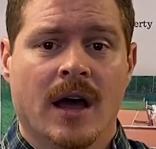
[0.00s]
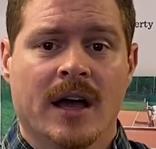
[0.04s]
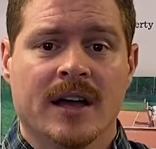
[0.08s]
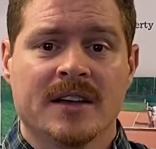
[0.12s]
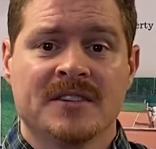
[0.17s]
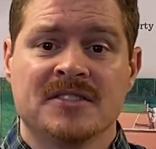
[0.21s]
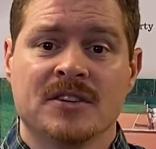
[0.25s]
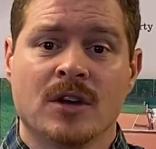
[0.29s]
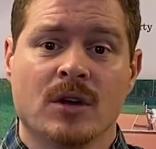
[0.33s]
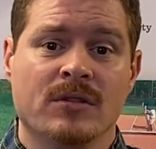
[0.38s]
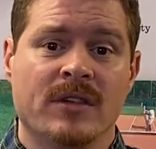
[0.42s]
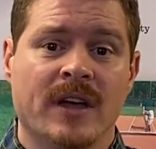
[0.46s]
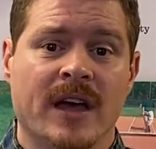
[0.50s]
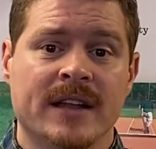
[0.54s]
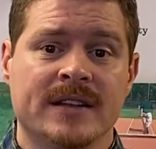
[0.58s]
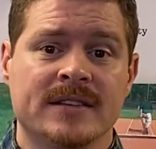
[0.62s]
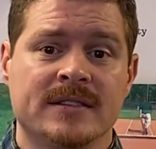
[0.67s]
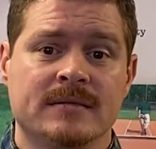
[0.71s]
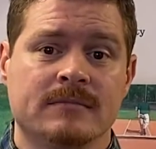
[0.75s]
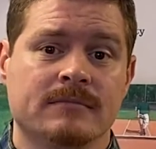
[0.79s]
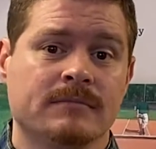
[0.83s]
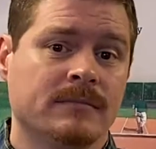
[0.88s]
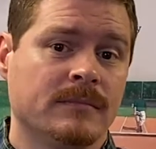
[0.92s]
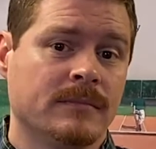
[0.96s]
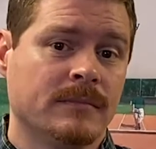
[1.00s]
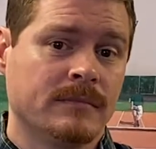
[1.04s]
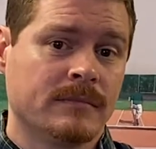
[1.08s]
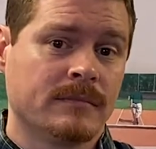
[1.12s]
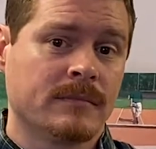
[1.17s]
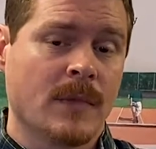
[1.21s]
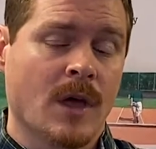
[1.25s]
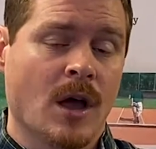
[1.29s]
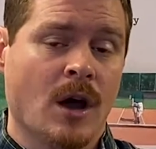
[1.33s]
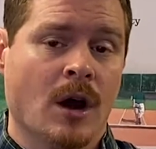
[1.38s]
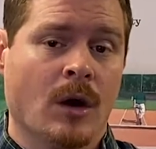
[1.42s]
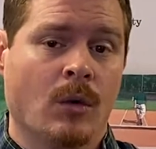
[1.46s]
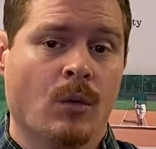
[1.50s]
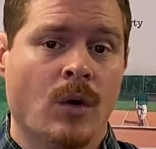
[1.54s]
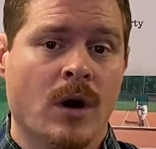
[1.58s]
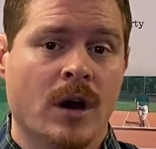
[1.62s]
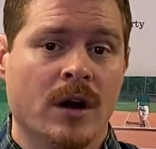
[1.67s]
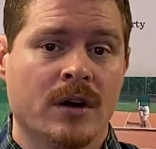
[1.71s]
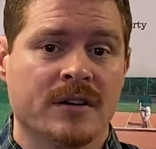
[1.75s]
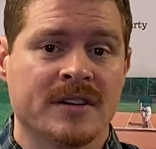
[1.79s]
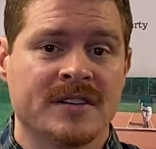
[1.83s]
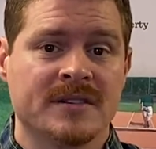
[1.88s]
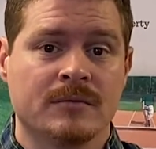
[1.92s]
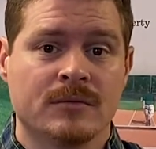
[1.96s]
so that our
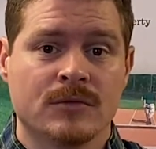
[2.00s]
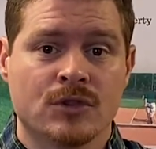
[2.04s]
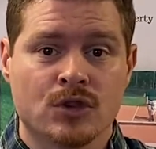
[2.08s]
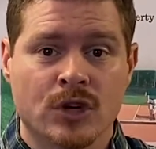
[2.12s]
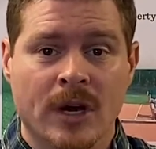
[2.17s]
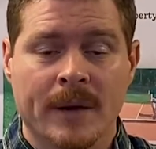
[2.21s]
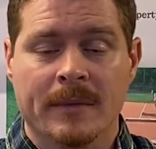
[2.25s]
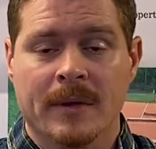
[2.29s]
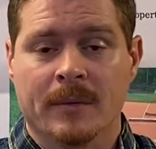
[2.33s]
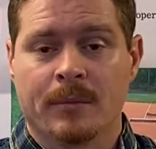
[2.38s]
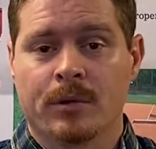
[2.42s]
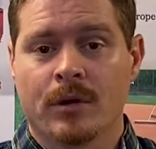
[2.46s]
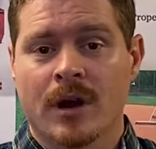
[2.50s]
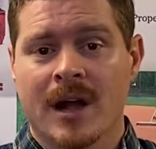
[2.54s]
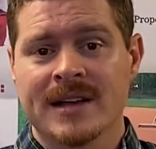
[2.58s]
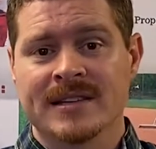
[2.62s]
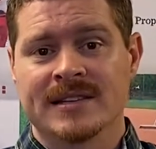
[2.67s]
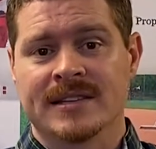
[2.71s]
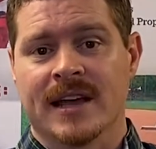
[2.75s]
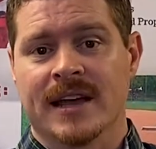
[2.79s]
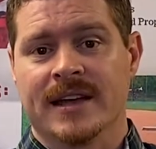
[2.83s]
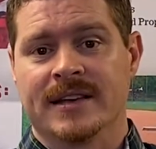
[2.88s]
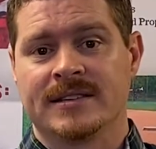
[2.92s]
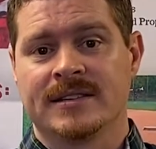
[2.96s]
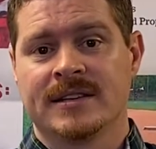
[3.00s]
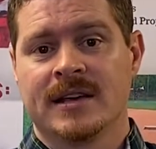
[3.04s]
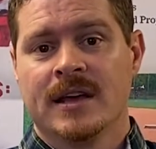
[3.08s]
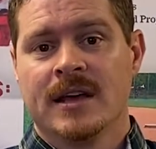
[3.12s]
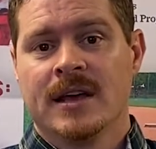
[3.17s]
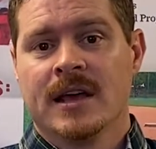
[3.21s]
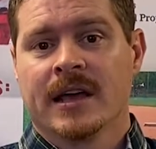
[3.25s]
water treatment process